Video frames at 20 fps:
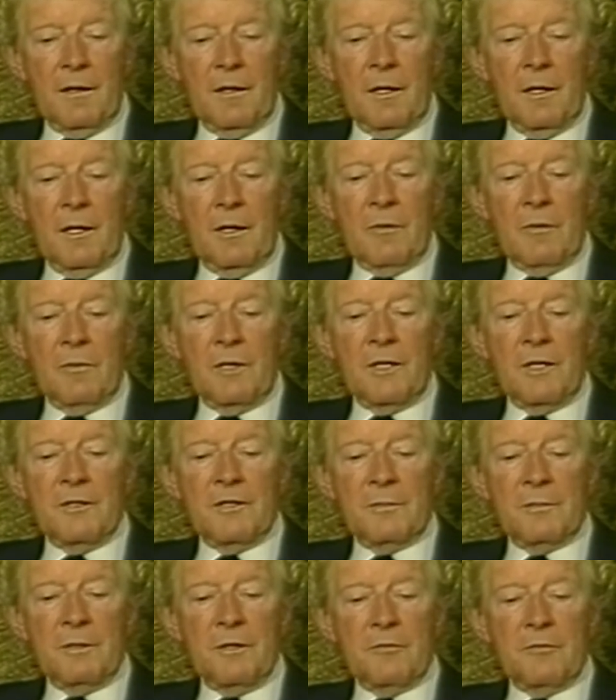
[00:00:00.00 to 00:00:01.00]
It
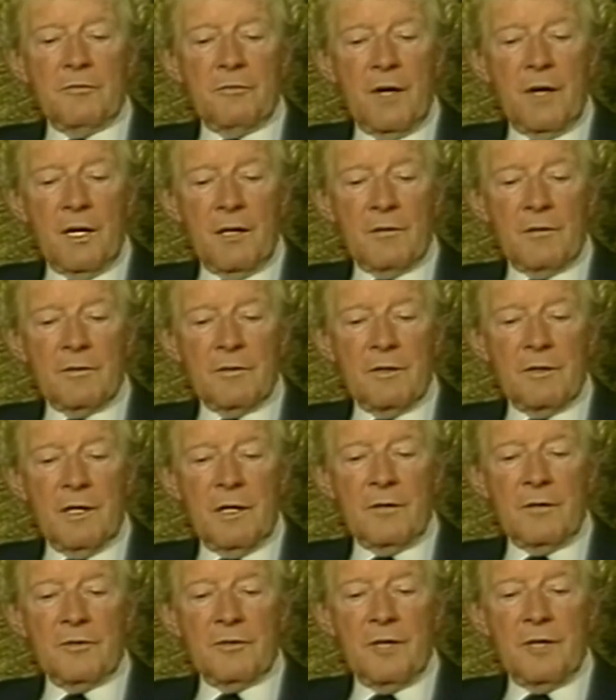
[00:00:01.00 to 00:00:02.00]
has been found
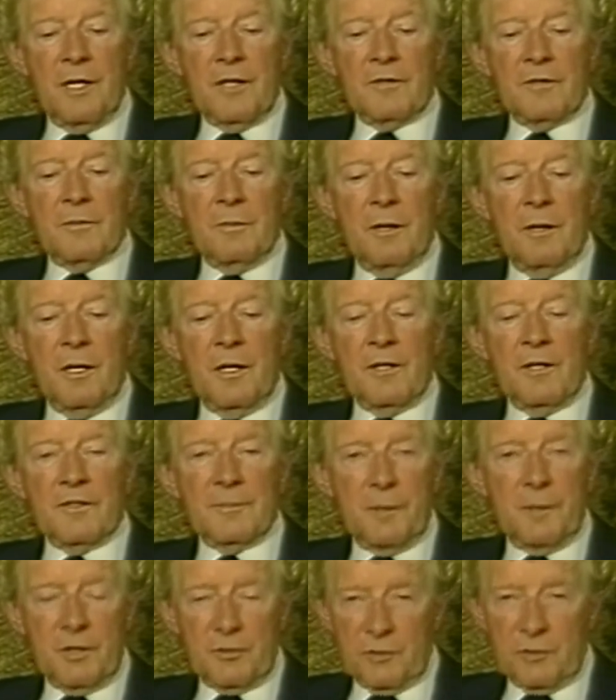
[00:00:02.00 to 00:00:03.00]
and checked by
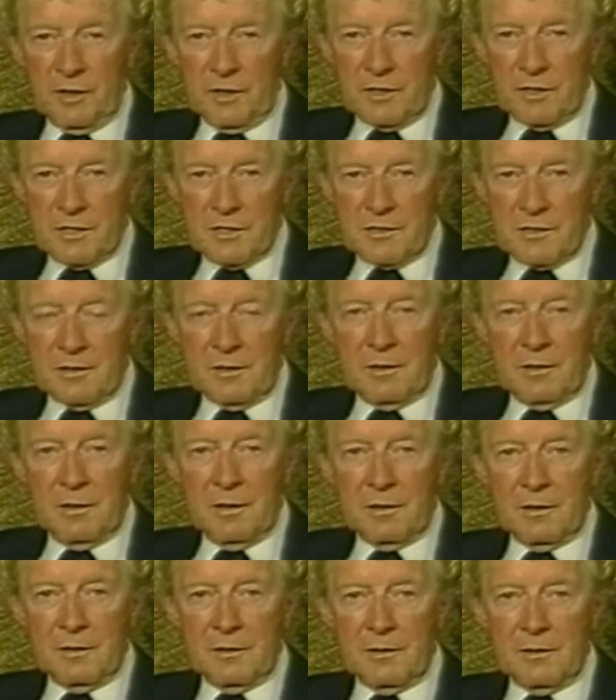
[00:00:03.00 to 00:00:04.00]
specialists in
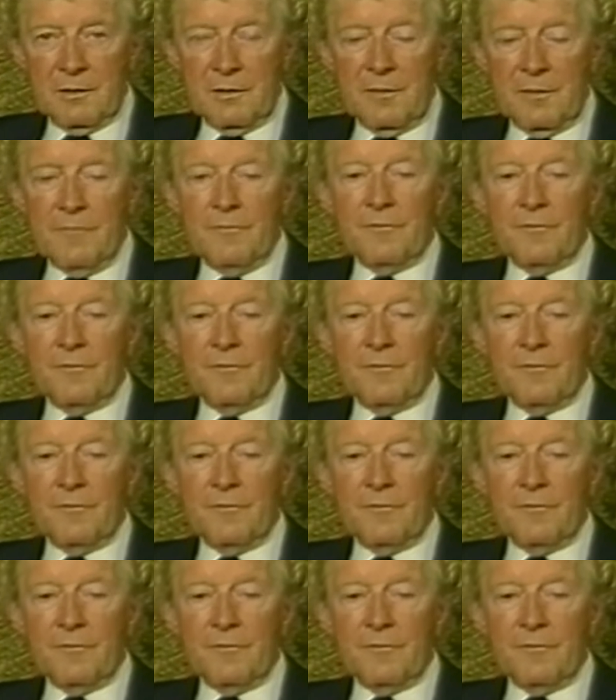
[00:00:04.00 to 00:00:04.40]
London